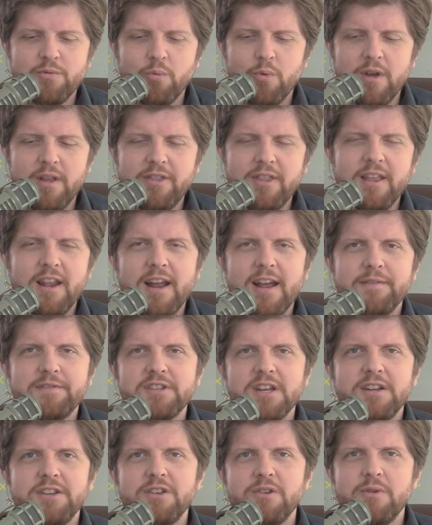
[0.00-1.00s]
what that I've
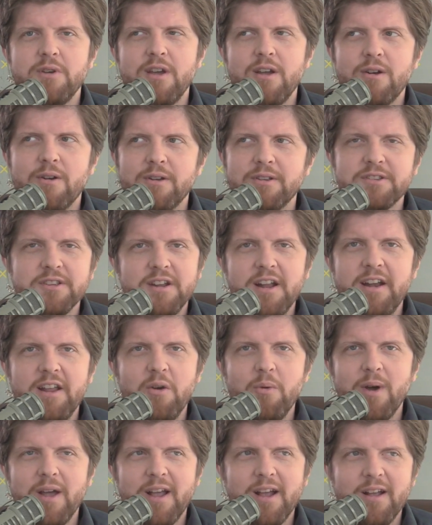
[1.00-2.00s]
said to you here is in any
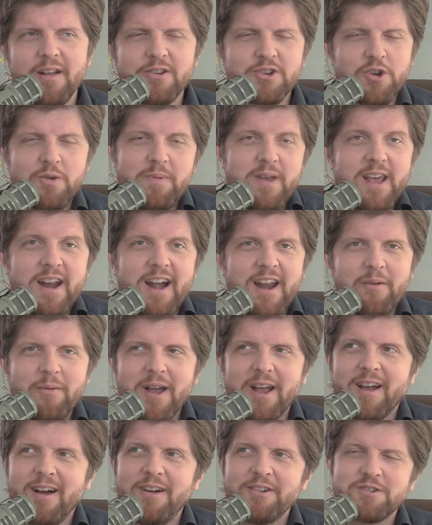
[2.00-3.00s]
way should be in any
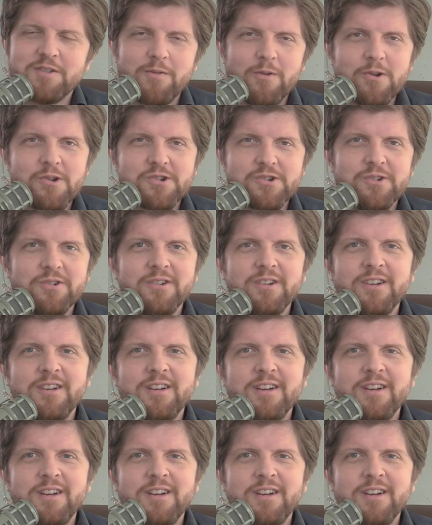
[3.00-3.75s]
way controversial.